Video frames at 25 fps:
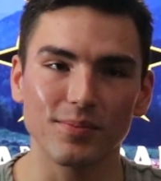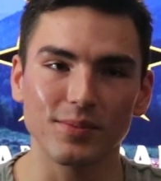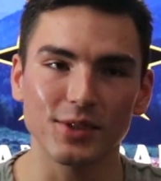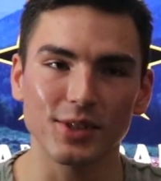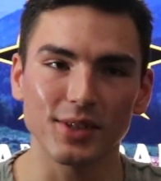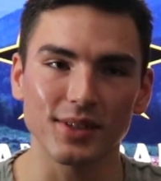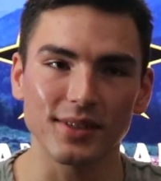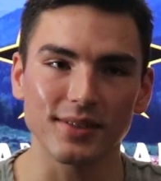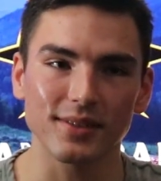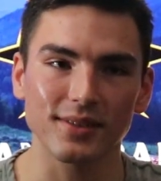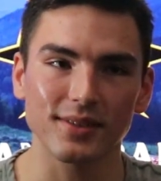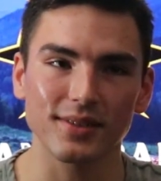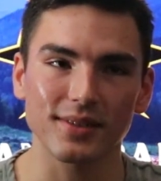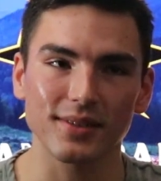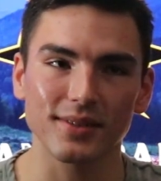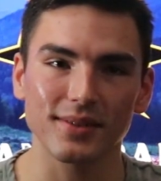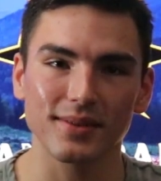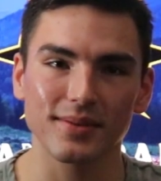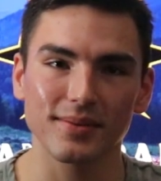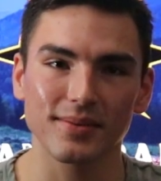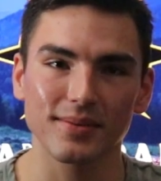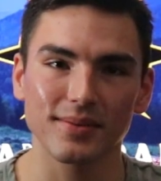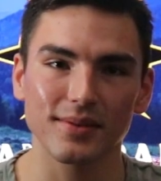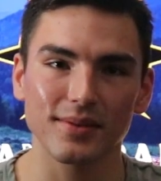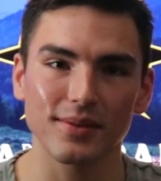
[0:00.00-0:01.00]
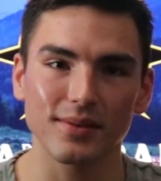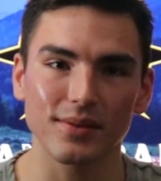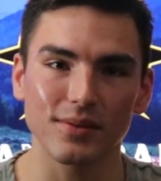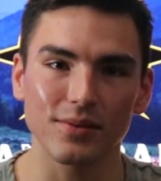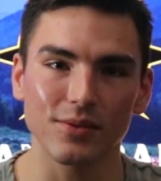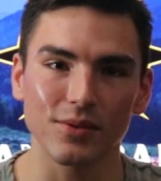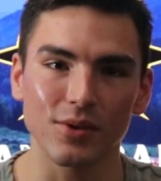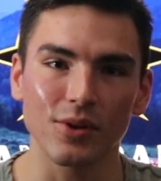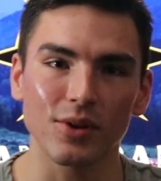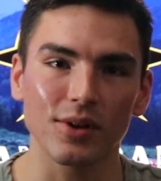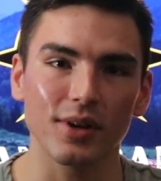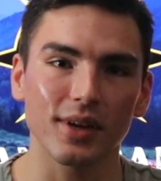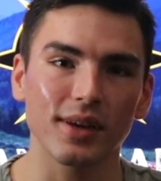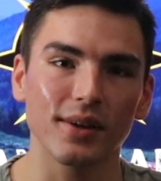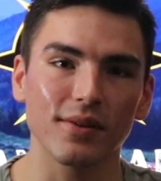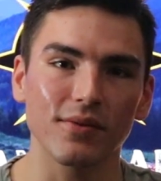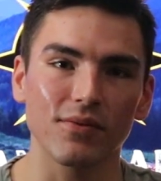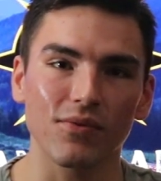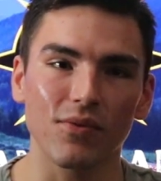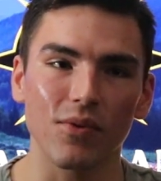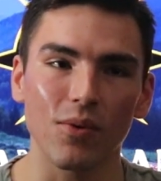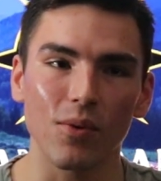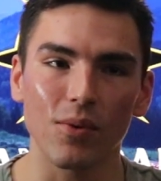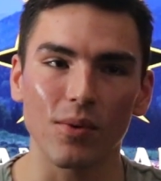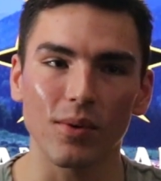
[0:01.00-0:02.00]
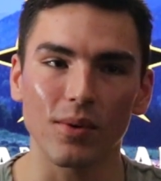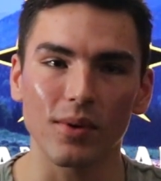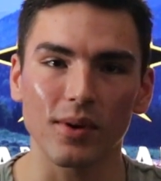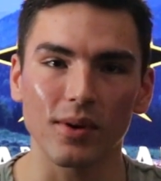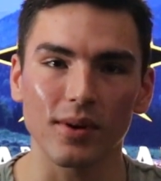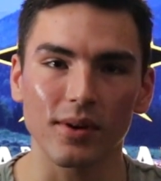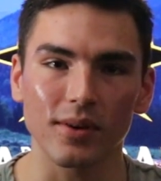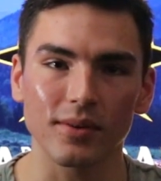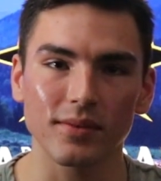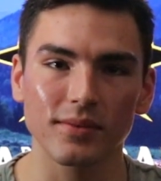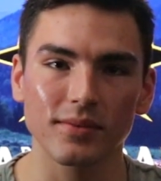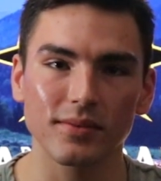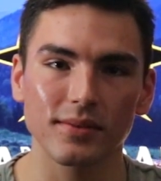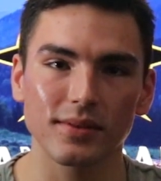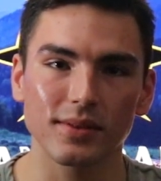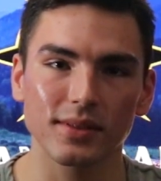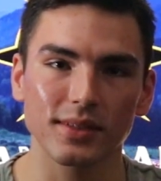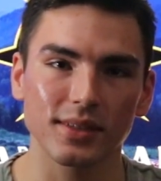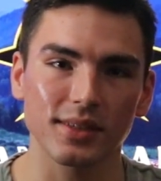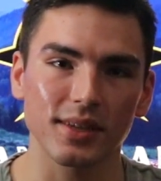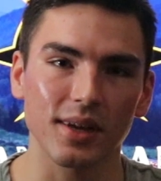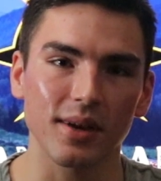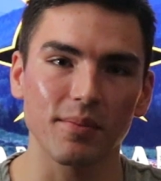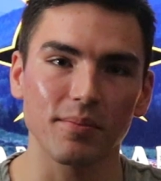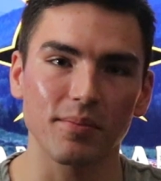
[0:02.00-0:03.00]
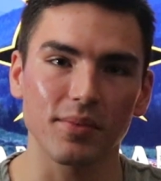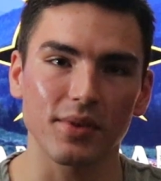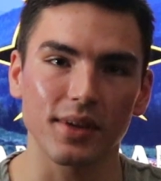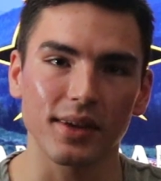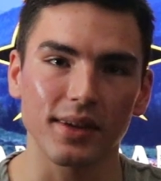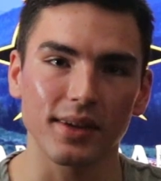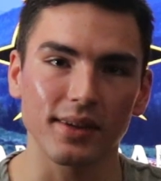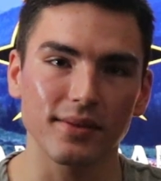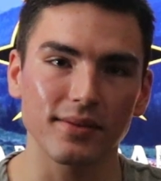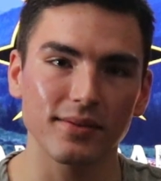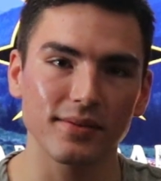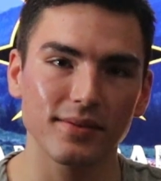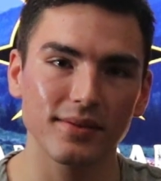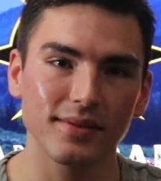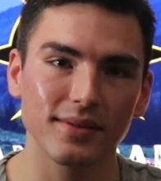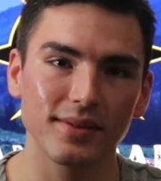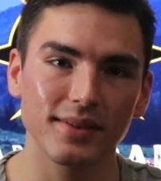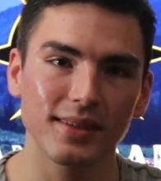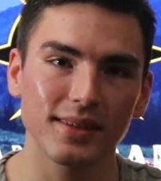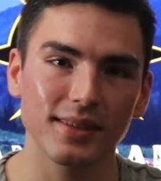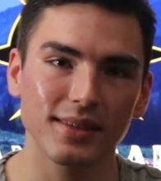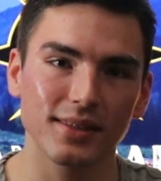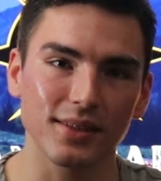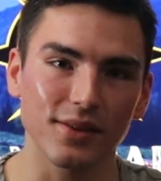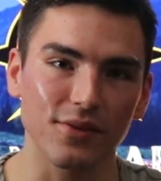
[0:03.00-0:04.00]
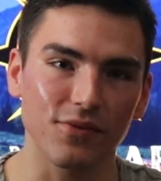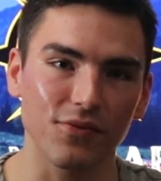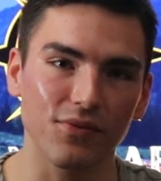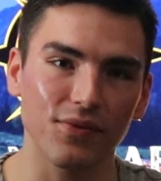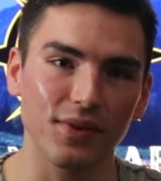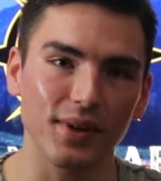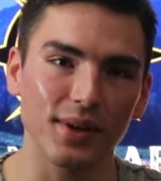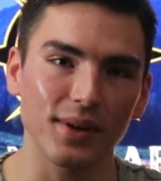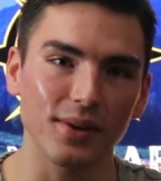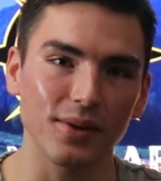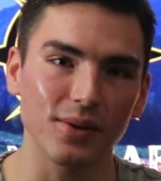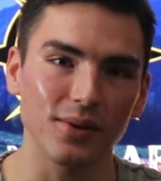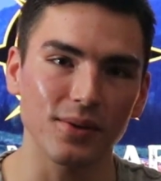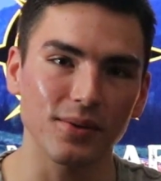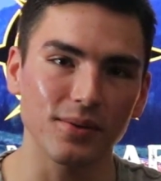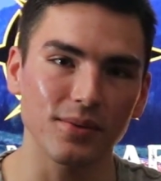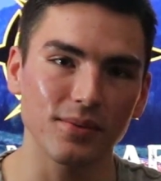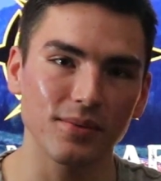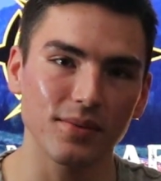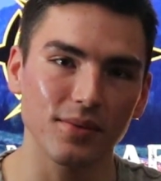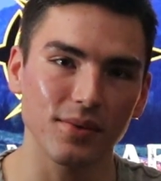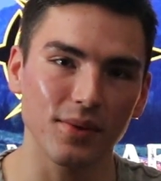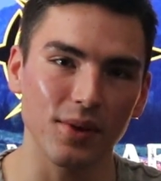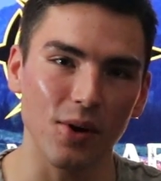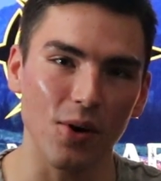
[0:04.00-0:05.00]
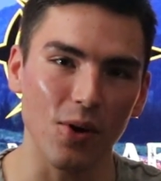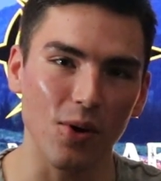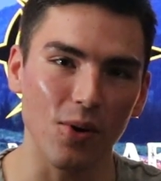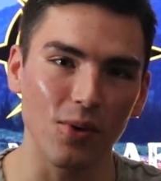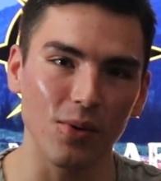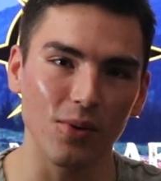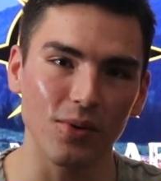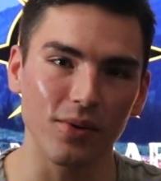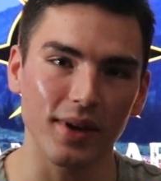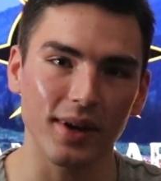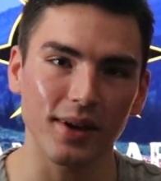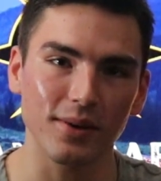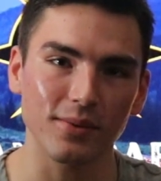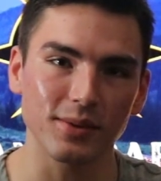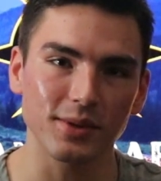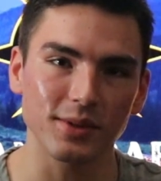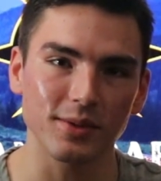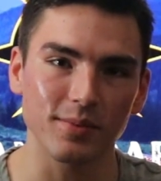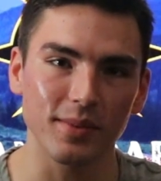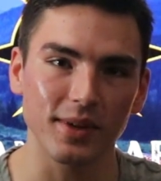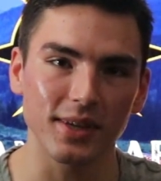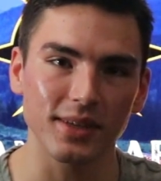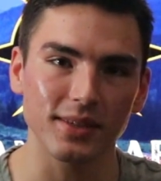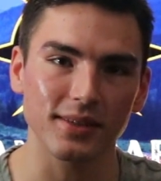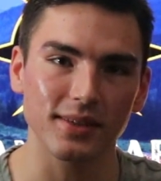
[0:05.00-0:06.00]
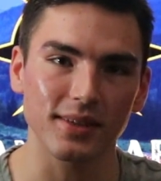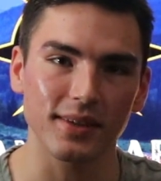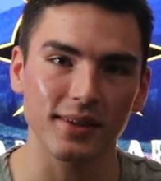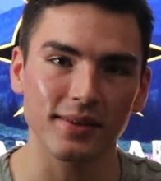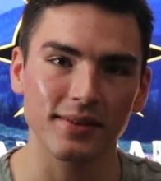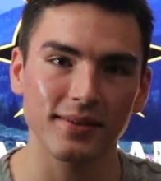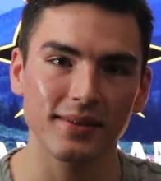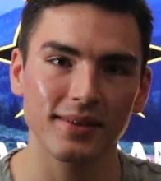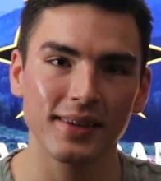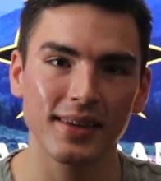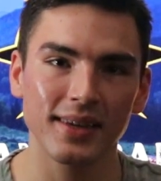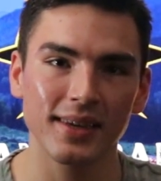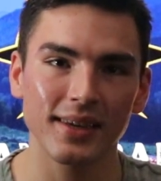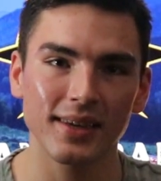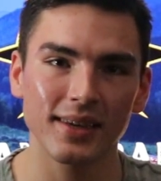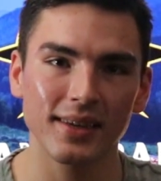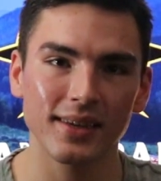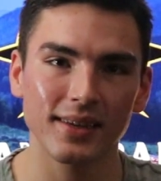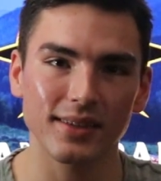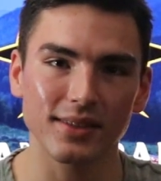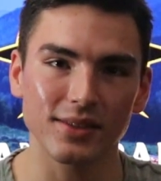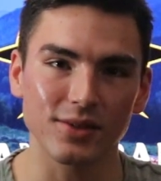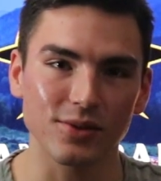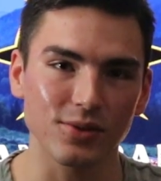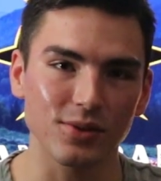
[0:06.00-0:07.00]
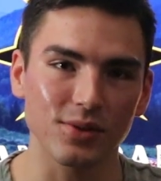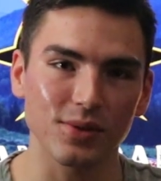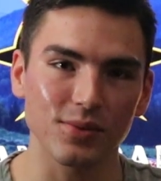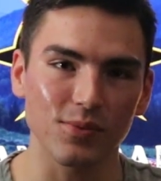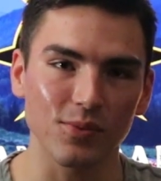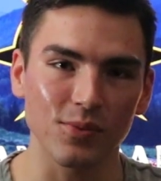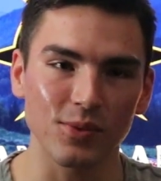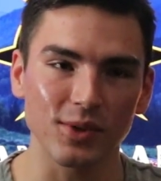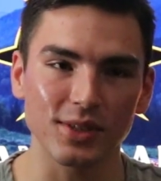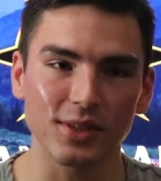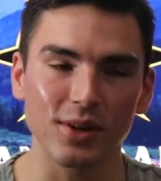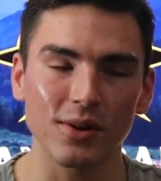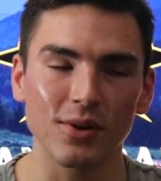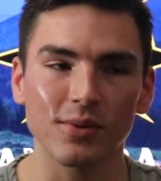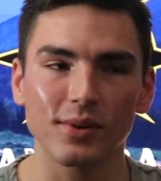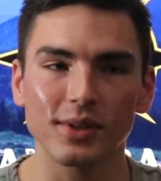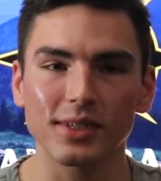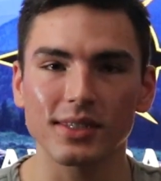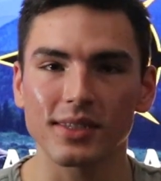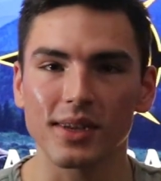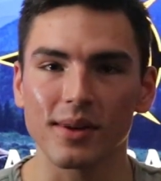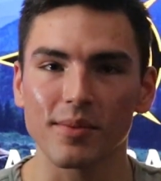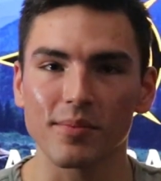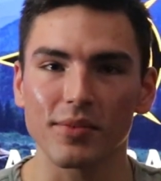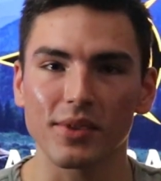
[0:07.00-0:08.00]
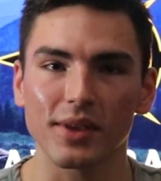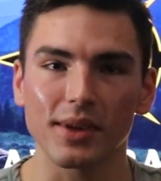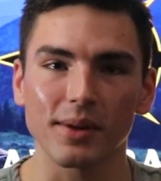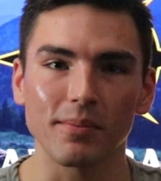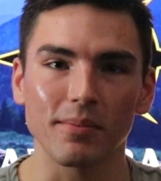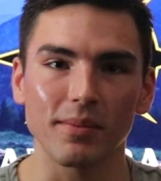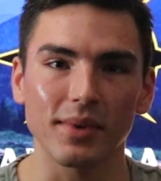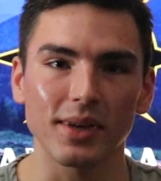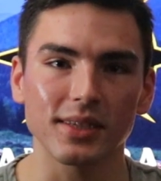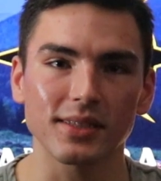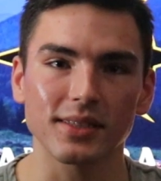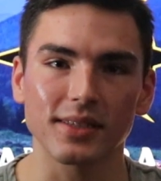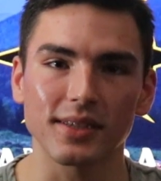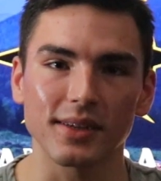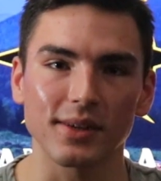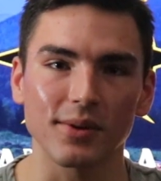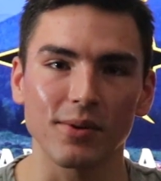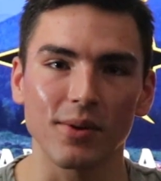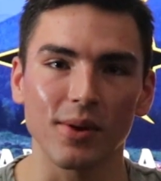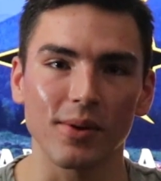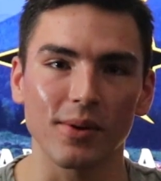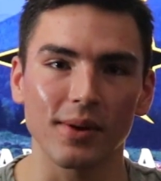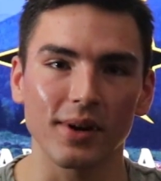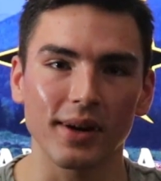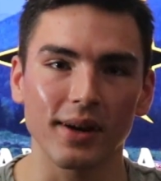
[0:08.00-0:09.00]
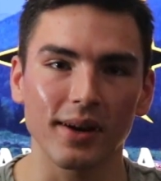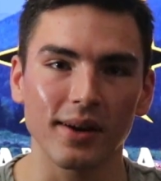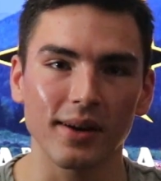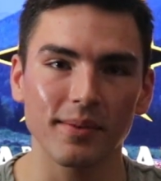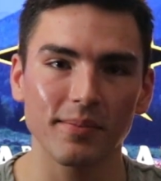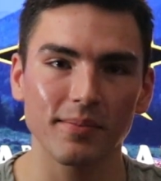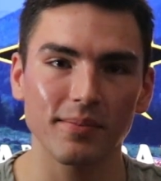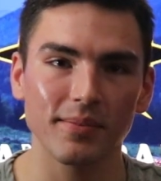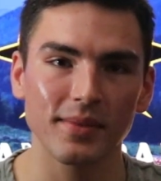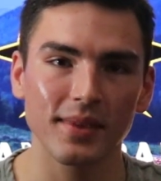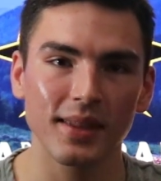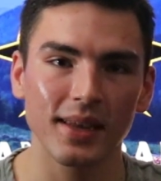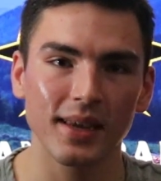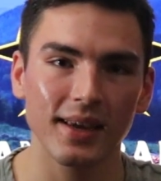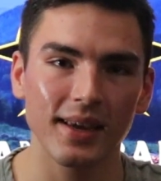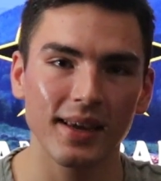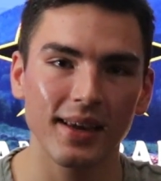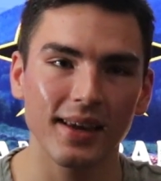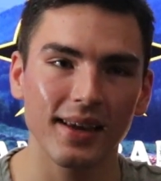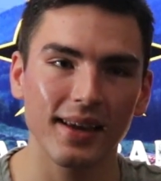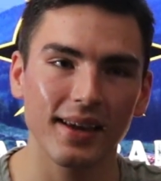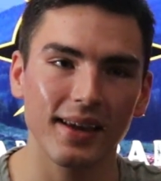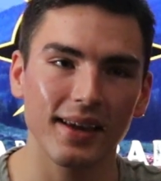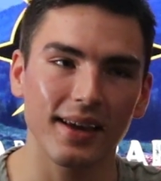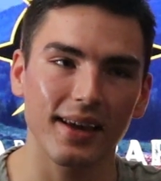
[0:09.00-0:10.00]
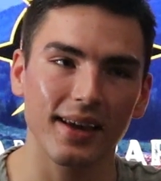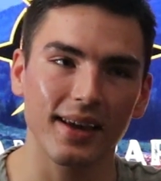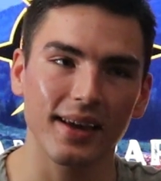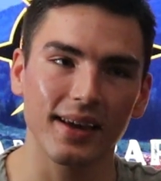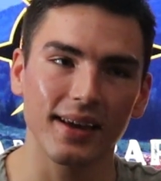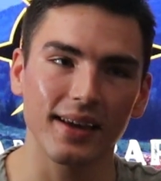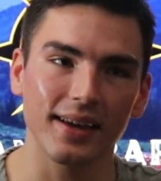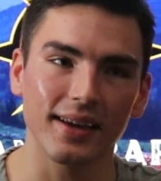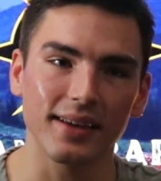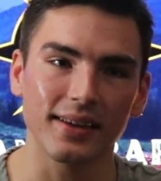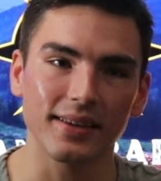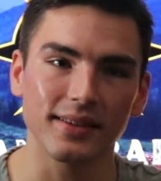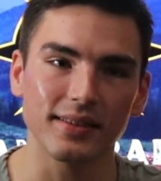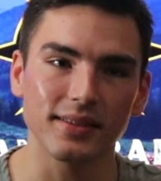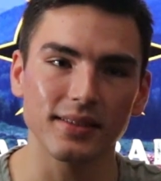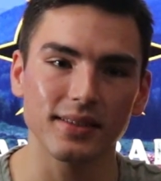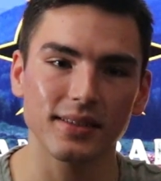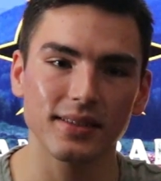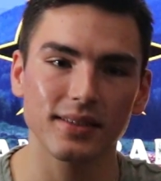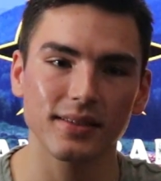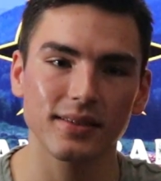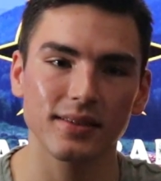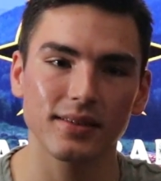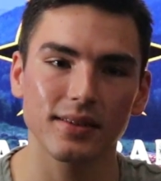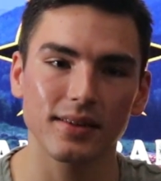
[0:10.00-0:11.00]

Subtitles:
just looking for something to fill the hole that was missing, because there was always something missing growing up. And